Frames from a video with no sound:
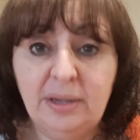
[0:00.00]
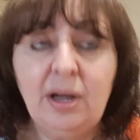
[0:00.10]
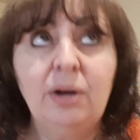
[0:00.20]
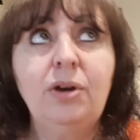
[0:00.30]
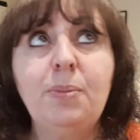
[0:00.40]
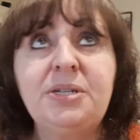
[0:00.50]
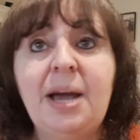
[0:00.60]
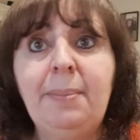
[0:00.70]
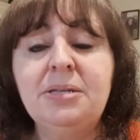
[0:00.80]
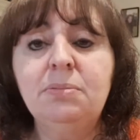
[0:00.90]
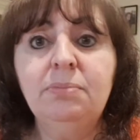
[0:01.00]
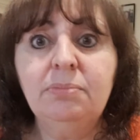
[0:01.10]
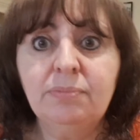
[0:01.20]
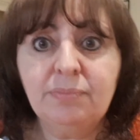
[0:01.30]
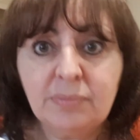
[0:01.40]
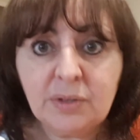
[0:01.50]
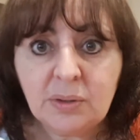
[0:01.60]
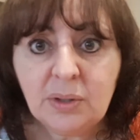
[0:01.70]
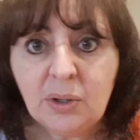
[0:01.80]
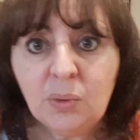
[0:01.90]
No metabolism.
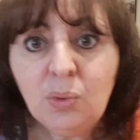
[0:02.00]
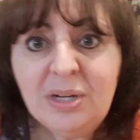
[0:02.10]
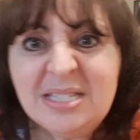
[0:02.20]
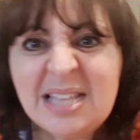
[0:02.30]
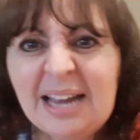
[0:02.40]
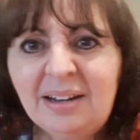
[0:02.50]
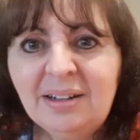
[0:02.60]
What is that?